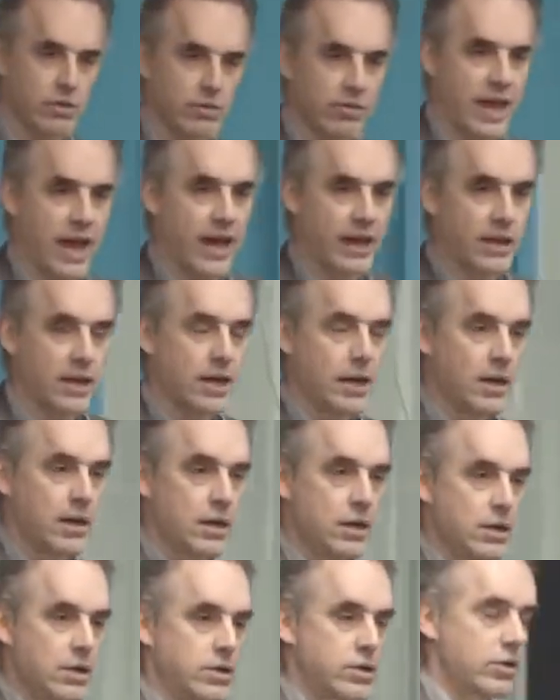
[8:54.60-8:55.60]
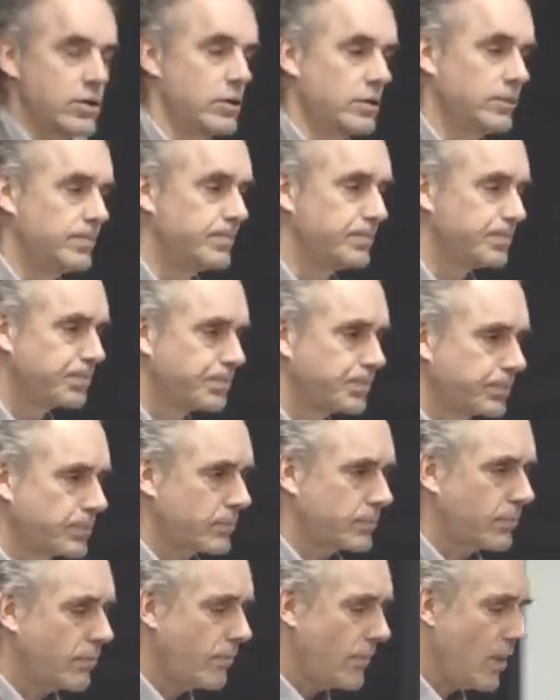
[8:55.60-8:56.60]
do that. So
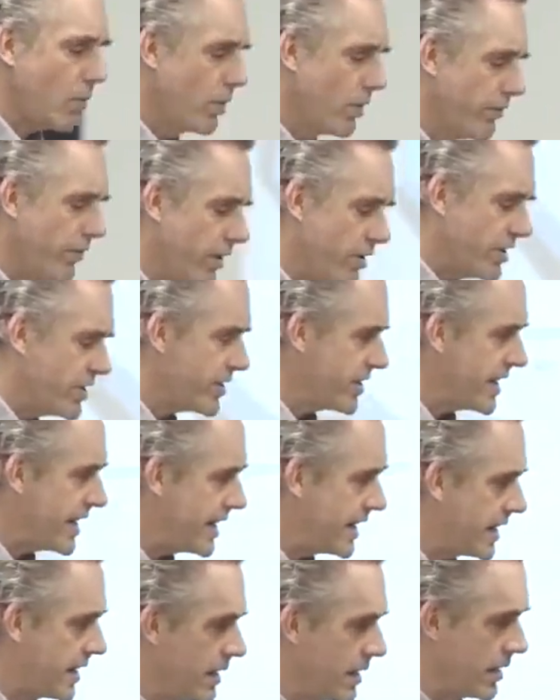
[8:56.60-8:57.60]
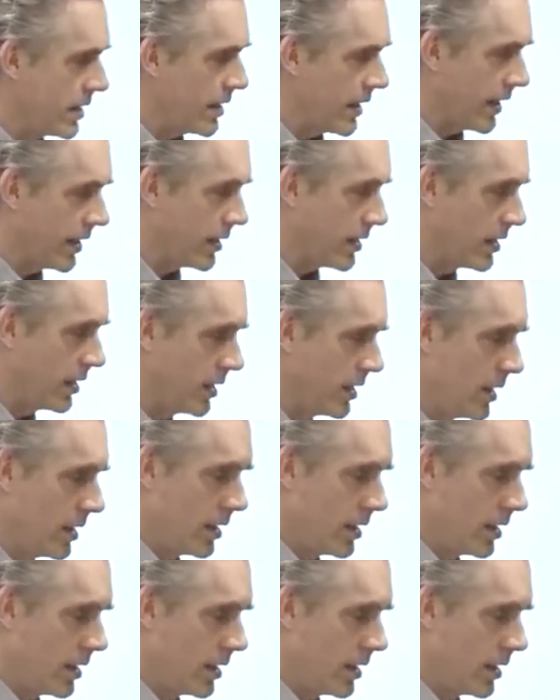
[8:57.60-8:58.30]
we're very sneaky, and